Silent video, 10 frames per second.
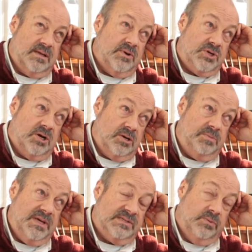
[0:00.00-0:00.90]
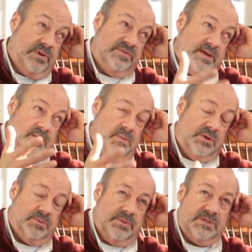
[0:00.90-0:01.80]
you know, a darn good piece, and we've done it
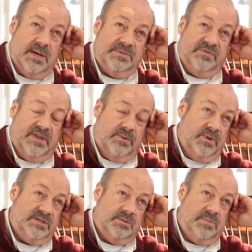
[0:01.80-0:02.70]
multiple times for that reason.